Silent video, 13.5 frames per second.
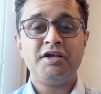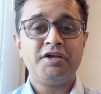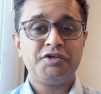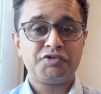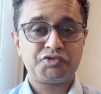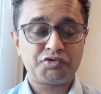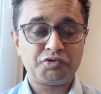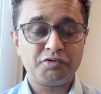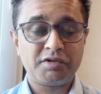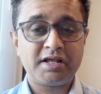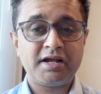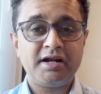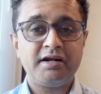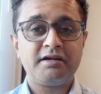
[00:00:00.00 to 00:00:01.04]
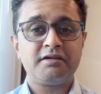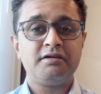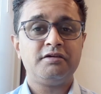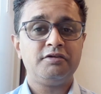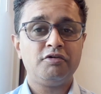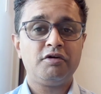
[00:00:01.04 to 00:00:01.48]
so that
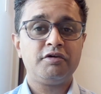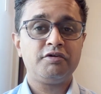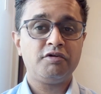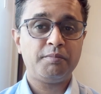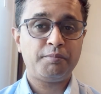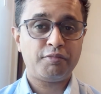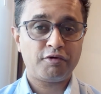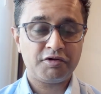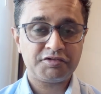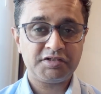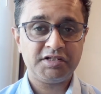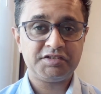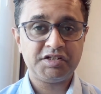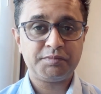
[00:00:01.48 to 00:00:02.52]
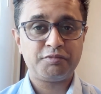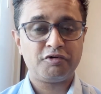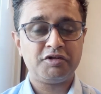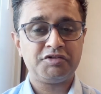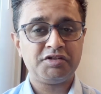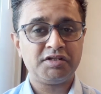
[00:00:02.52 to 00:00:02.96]
your process is
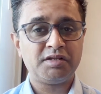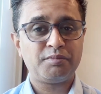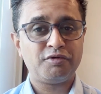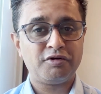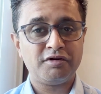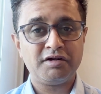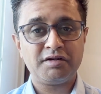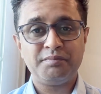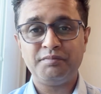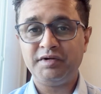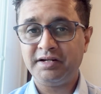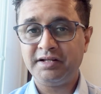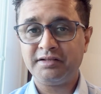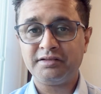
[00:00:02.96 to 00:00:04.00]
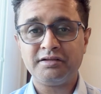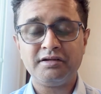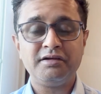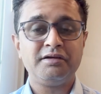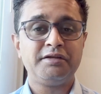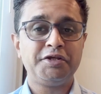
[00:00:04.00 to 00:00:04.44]
producing the product meeting
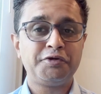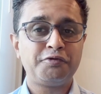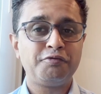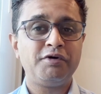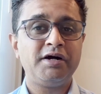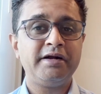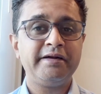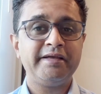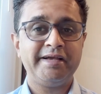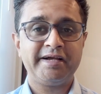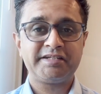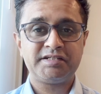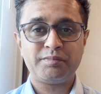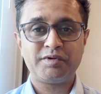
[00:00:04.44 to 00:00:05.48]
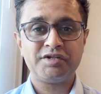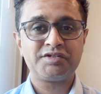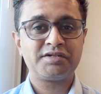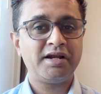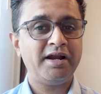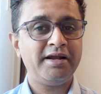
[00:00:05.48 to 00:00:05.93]
the required
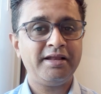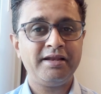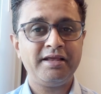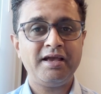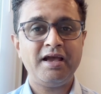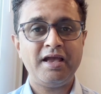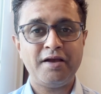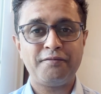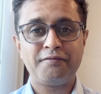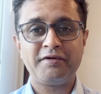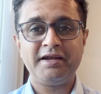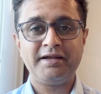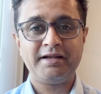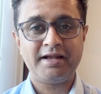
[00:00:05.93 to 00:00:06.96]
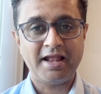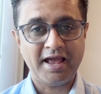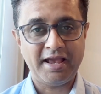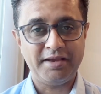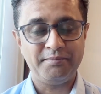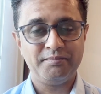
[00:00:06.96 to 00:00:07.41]
acceptance criteria every
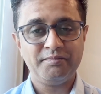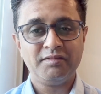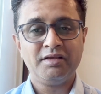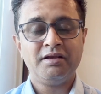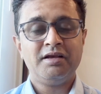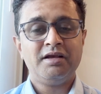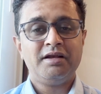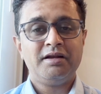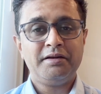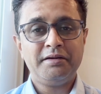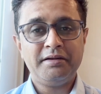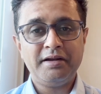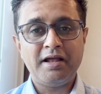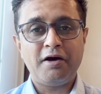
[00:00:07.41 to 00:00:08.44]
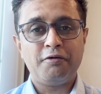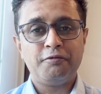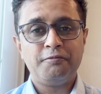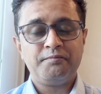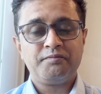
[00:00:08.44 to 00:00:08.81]
time. Now